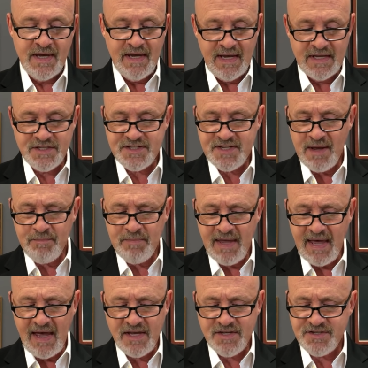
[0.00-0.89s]
in some
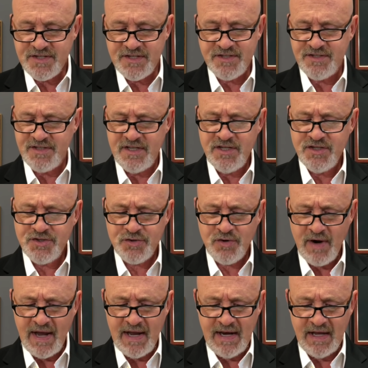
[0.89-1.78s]
cases, these
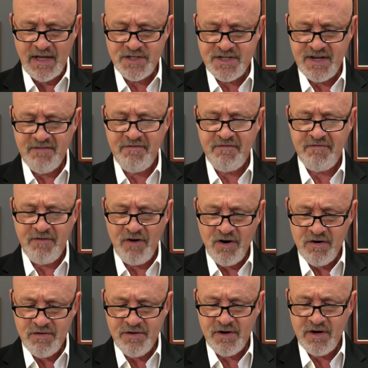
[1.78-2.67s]
trainings have
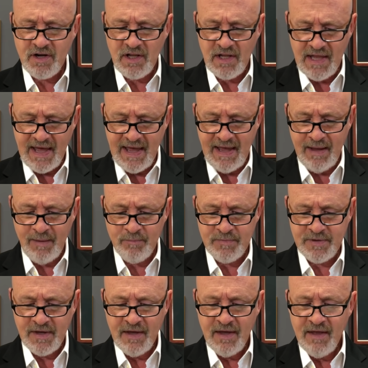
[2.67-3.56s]
further
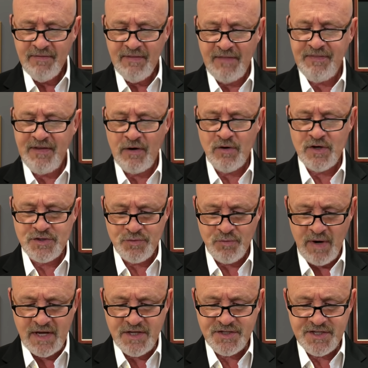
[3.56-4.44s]
claimed that there is
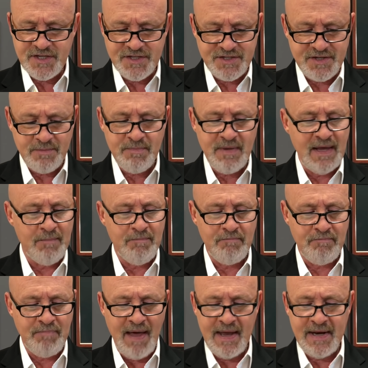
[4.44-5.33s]
racism
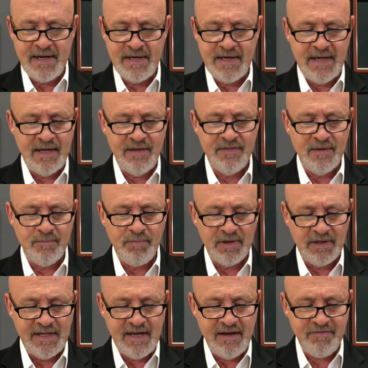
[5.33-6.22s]
embedded in the
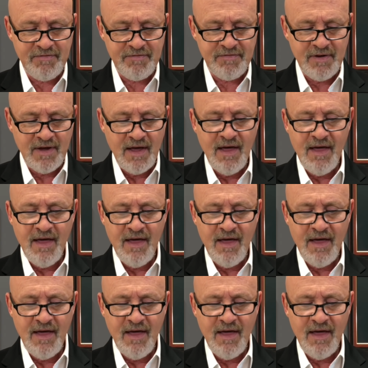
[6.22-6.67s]
belief